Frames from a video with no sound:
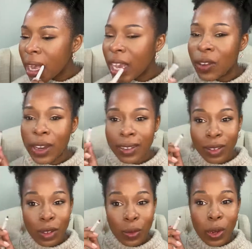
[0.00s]
And you guys,
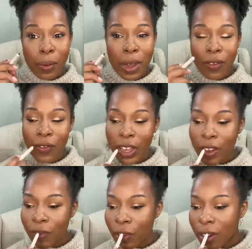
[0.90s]
this is one of my
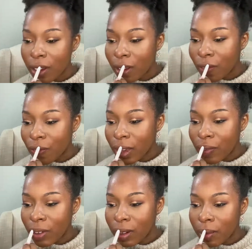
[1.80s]
favorite
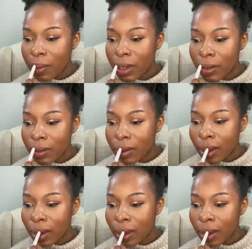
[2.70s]
lip liners.